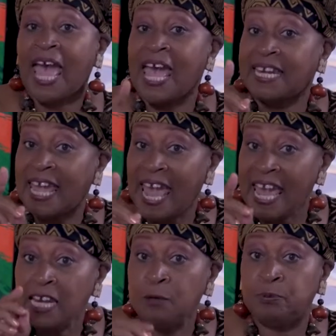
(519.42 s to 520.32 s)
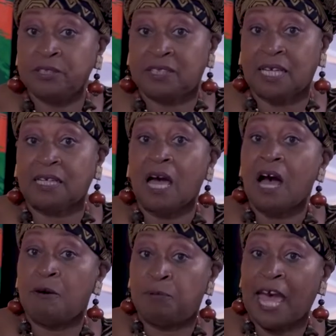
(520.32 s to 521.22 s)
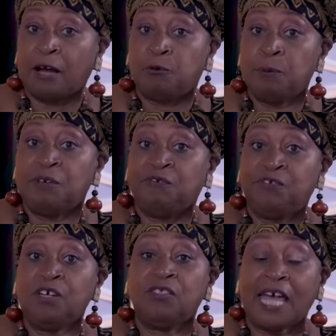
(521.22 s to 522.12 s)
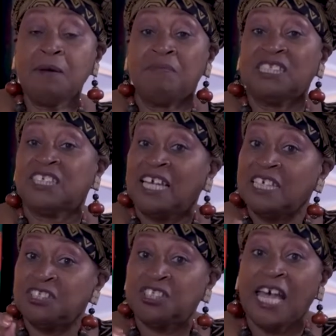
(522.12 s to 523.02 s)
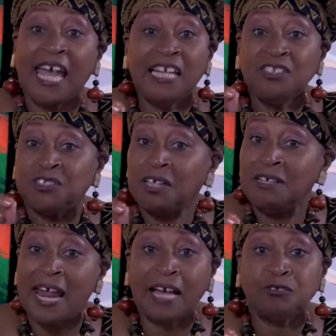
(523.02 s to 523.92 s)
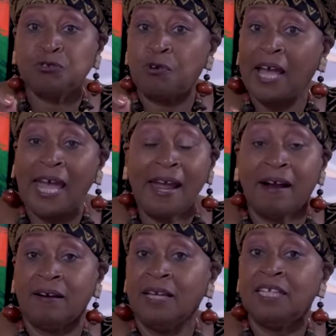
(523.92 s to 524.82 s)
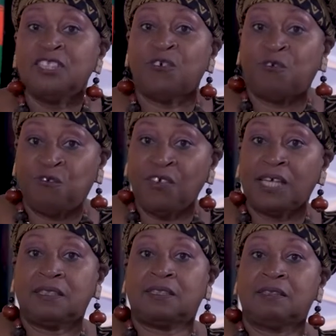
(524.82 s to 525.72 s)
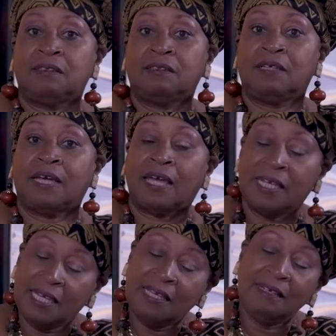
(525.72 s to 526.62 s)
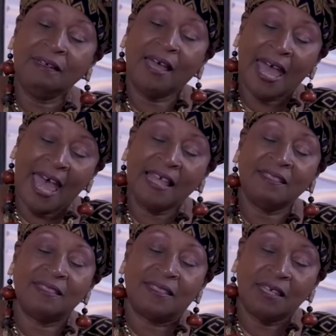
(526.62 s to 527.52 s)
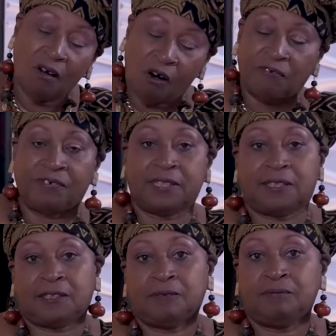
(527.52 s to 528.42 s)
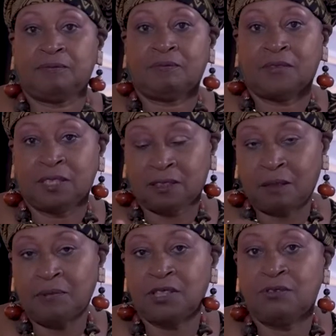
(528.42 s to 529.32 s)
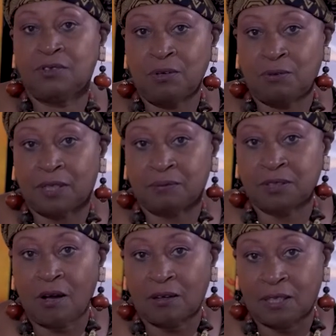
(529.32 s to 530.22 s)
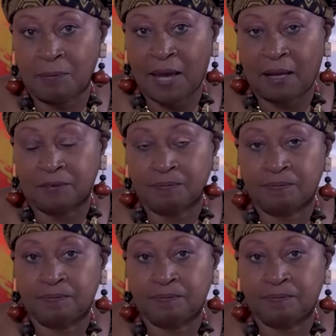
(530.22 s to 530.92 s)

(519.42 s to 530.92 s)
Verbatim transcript: And 80% of black women feel they must change their natural hair to fit in at the office. Some of you know what I'm talking about.